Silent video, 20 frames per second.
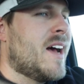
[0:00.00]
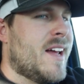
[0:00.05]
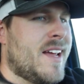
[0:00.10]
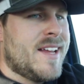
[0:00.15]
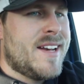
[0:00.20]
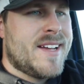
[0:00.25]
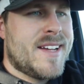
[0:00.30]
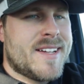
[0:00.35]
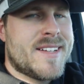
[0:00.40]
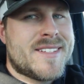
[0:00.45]

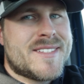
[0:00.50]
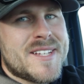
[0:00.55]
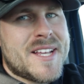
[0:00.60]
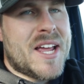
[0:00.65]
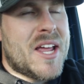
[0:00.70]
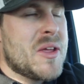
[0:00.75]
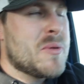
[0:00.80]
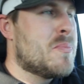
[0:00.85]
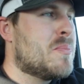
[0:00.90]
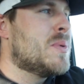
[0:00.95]
It is
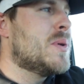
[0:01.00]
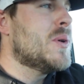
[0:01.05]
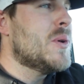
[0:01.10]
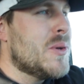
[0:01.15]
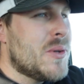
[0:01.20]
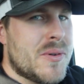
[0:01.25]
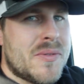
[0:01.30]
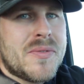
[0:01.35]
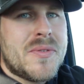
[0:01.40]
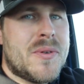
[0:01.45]
a
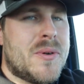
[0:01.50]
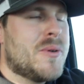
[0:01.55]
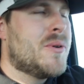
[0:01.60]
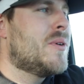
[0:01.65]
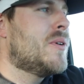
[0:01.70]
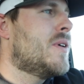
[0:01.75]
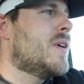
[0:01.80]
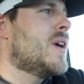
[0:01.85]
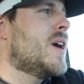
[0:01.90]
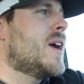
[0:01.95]

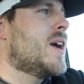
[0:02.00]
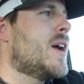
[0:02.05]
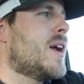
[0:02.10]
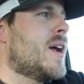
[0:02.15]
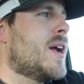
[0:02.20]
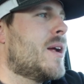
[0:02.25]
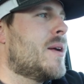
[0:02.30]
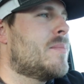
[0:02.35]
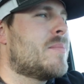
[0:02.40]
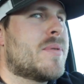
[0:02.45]
beautiful
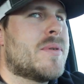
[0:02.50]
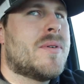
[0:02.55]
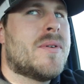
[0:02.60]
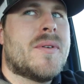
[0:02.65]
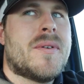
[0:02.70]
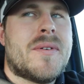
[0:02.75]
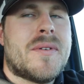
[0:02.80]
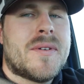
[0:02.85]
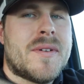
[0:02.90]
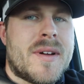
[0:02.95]

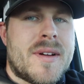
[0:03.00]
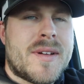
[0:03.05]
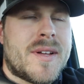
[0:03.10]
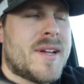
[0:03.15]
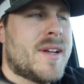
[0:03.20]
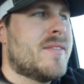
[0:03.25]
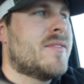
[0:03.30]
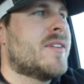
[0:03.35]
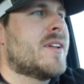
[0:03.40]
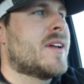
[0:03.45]
April
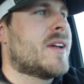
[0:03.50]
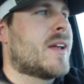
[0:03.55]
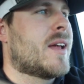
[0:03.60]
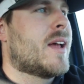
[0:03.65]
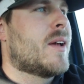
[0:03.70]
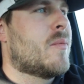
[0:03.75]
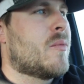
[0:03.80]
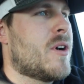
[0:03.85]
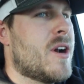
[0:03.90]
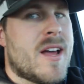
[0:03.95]
evening
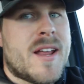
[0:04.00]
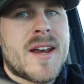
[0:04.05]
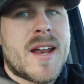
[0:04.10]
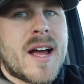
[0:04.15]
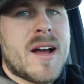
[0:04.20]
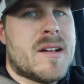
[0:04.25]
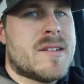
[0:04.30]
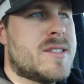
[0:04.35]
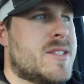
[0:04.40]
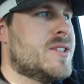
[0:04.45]
and we're heading
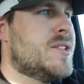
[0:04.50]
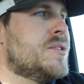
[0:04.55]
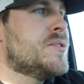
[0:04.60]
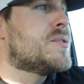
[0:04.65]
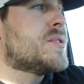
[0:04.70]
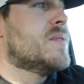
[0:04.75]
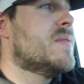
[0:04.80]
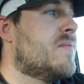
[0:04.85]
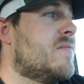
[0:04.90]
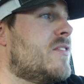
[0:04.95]
out to do
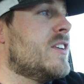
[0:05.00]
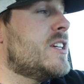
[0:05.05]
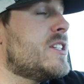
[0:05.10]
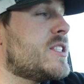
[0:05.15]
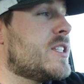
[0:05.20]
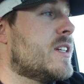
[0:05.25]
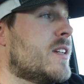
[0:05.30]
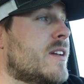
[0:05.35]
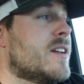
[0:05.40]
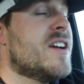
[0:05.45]
some
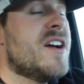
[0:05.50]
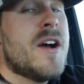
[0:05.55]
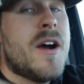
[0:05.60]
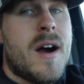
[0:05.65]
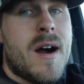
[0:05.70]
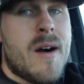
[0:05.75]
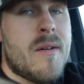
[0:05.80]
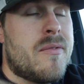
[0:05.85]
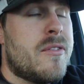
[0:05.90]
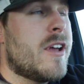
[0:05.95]
fishing.
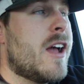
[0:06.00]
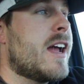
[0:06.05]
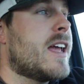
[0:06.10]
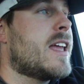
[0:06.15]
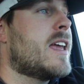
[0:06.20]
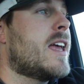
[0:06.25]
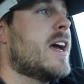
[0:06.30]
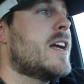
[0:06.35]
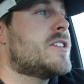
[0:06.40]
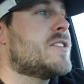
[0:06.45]
Hopefully I
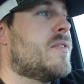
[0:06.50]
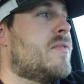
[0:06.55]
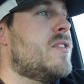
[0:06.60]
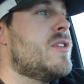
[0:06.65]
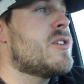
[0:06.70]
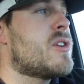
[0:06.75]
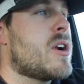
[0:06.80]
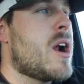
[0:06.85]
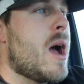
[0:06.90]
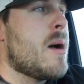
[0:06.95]
can catch a
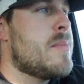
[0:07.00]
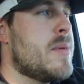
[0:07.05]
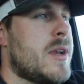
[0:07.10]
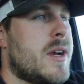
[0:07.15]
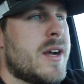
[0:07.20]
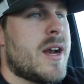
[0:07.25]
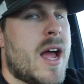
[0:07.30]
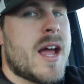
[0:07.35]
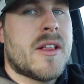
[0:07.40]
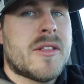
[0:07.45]
few crappie
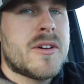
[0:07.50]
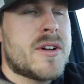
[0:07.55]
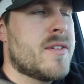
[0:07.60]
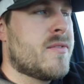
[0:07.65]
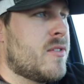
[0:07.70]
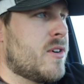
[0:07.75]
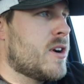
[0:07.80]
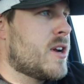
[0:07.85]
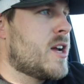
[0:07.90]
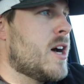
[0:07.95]
tonight, looking
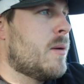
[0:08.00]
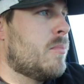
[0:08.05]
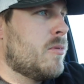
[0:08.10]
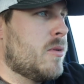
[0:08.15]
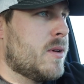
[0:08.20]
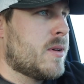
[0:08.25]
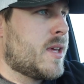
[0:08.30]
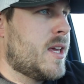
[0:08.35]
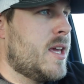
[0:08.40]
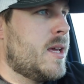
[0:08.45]
for a
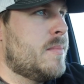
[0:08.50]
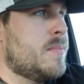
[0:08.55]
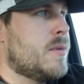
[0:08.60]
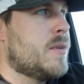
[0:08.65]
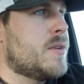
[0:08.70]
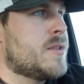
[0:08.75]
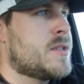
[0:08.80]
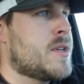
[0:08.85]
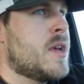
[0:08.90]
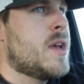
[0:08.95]
couple of
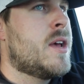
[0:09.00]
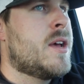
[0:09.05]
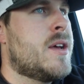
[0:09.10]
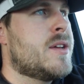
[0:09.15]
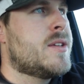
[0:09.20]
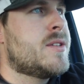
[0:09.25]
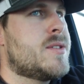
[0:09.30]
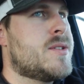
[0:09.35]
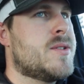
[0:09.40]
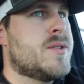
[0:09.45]
keepers
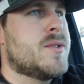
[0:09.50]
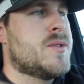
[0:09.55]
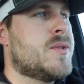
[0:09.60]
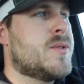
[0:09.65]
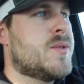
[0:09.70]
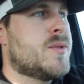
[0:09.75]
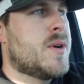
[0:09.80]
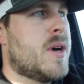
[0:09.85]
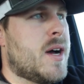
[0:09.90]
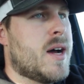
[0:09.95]

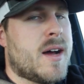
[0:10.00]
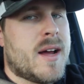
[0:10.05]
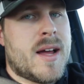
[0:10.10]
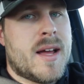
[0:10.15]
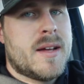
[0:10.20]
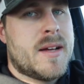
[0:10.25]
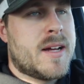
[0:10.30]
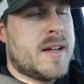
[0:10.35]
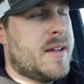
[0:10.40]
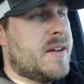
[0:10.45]
to
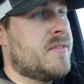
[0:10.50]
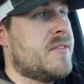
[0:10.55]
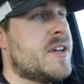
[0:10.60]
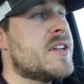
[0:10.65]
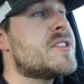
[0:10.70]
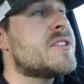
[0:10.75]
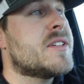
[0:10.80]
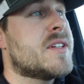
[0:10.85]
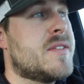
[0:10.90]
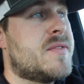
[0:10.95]

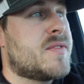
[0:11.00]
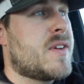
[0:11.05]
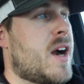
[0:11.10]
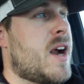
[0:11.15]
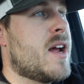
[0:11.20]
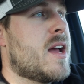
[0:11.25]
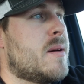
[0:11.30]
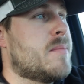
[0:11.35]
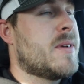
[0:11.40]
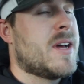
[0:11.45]
eventually
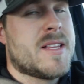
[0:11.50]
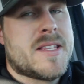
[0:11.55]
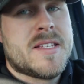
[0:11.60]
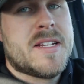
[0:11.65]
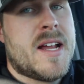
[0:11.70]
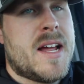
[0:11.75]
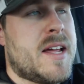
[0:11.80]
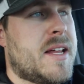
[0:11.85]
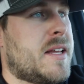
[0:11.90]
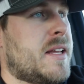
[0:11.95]
fry up. Not
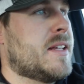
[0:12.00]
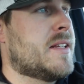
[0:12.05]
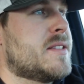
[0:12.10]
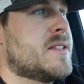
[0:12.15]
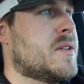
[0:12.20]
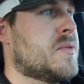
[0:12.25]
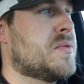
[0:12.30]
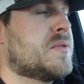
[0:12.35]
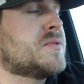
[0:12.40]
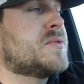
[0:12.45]
tonight,
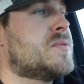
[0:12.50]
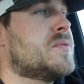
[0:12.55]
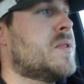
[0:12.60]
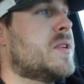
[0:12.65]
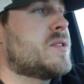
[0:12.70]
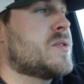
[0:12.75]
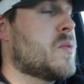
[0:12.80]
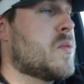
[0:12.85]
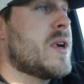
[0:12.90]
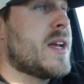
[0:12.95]
it's a
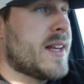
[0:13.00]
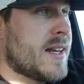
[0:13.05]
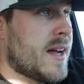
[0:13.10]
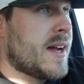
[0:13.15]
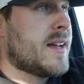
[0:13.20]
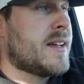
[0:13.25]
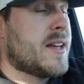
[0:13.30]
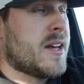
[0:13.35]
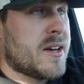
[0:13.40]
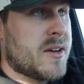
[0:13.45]

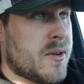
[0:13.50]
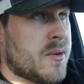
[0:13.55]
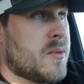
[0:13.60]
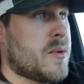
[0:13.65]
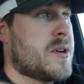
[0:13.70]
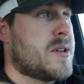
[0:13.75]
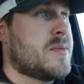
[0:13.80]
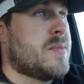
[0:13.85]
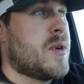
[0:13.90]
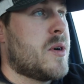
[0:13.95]
weeknight, gotta go to
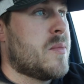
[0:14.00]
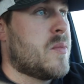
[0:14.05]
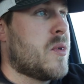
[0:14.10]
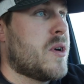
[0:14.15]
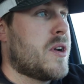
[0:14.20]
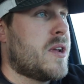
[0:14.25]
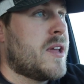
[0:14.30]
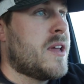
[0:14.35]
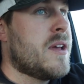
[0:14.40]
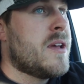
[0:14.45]
work tomorrow
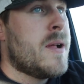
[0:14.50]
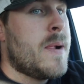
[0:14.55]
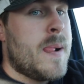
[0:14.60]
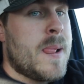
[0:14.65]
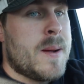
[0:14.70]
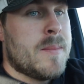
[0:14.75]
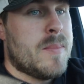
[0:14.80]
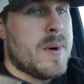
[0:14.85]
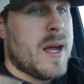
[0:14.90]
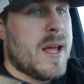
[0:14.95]
morning.
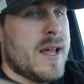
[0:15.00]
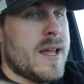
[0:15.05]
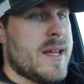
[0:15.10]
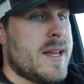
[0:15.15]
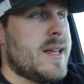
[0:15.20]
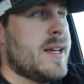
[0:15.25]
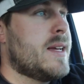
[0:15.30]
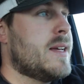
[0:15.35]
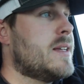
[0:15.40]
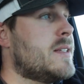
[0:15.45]
But
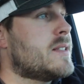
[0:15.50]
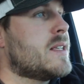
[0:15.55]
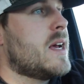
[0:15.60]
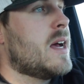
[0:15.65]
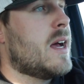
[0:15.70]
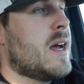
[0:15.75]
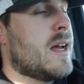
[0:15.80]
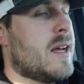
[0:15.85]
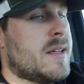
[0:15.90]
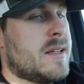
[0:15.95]
it is
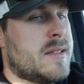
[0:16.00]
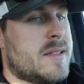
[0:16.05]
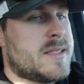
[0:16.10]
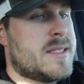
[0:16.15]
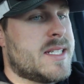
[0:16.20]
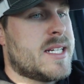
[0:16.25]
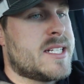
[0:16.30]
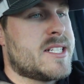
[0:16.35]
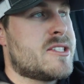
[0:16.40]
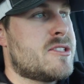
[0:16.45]

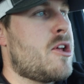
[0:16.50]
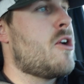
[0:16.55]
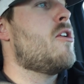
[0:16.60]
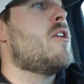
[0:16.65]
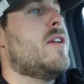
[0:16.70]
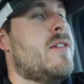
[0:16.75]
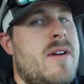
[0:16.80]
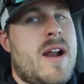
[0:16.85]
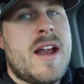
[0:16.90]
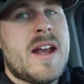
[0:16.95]

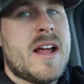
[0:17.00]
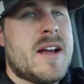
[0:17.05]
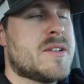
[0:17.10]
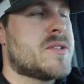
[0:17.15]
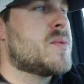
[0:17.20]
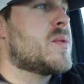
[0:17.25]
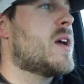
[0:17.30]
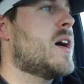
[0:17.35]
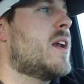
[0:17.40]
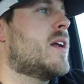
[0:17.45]
6:30 right now,
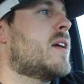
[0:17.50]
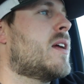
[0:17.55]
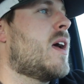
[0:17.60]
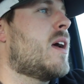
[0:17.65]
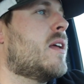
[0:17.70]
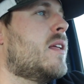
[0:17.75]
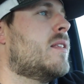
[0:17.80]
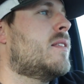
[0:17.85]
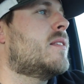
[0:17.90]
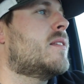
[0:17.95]
so we got
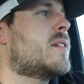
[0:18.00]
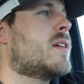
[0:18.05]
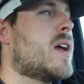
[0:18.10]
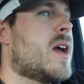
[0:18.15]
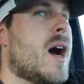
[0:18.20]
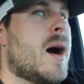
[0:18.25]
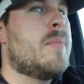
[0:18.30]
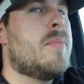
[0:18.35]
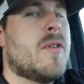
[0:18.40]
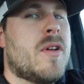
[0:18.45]
a
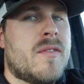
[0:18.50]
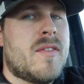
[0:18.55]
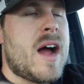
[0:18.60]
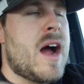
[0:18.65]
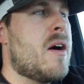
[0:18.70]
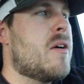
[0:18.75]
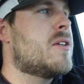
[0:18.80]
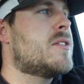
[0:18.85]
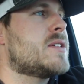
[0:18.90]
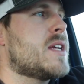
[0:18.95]
couple of
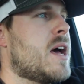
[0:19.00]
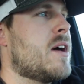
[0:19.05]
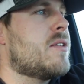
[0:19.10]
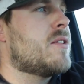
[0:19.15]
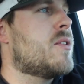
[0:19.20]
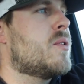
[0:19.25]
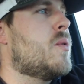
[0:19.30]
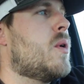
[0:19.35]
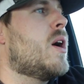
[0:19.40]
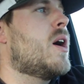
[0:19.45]
hours out
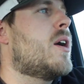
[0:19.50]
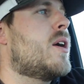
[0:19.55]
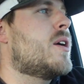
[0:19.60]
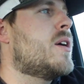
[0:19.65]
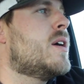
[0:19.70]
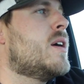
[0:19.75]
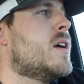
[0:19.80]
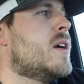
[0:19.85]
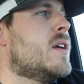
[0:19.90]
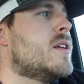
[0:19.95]
on the
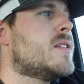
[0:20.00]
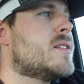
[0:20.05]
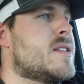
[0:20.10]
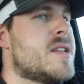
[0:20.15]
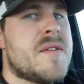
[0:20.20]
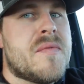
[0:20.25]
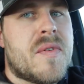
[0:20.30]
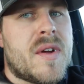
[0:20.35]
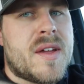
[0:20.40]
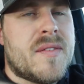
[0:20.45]
water to
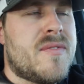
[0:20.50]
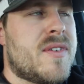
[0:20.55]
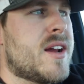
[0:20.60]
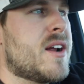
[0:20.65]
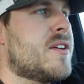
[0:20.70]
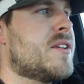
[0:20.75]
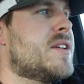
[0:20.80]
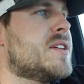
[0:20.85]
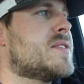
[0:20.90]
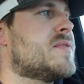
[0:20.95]
see if we can
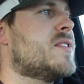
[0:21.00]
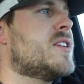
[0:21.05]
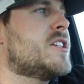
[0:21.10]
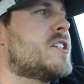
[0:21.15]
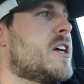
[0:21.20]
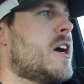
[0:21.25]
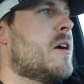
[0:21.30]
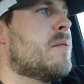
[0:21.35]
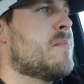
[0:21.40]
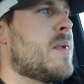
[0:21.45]
figure these
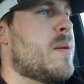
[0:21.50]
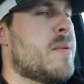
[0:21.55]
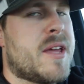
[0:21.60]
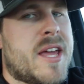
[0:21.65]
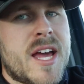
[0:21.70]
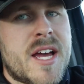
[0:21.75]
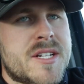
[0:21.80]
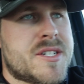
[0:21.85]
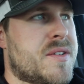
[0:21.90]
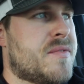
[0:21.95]
fish out and maybe
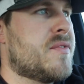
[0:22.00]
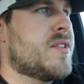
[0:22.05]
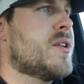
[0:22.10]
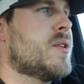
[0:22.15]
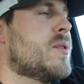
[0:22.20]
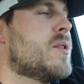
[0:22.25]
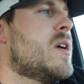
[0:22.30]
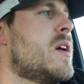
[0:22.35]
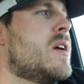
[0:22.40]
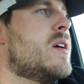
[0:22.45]
catch a
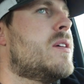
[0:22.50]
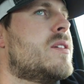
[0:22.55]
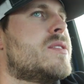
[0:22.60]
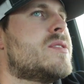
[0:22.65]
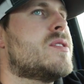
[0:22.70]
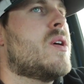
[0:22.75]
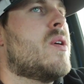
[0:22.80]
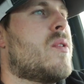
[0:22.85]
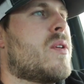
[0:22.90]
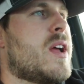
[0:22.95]
few.
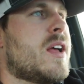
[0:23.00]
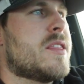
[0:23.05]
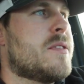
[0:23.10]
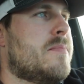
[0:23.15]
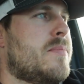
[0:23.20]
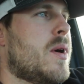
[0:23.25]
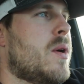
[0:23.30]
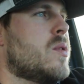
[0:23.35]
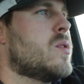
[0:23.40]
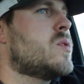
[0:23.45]
So got the
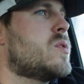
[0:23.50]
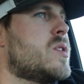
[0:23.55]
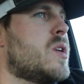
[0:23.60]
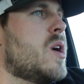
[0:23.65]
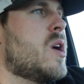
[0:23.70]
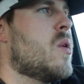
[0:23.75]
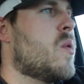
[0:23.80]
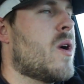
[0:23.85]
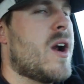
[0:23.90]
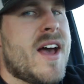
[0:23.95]
boat in
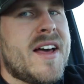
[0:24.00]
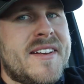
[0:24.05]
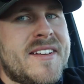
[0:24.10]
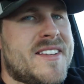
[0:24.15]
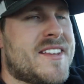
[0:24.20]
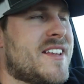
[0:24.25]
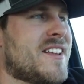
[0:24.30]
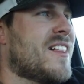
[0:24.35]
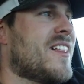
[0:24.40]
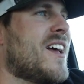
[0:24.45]
tow, we're headed
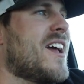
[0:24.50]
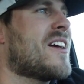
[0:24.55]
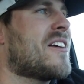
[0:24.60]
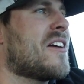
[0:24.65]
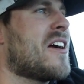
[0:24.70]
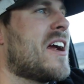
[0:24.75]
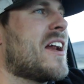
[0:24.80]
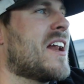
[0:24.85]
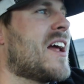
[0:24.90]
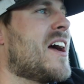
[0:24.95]
to the lake
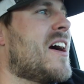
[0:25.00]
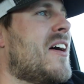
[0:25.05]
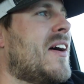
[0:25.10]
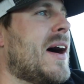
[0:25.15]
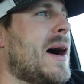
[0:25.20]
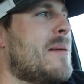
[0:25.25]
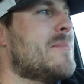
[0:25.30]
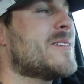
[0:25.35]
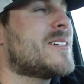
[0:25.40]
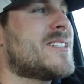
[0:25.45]
right now.
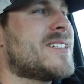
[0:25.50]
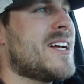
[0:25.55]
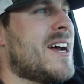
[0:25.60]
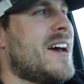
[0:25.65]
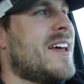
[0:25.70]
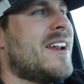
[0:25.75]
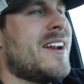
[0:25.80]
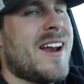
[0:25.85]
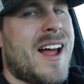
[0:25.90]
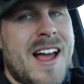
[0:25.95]
I'm excited.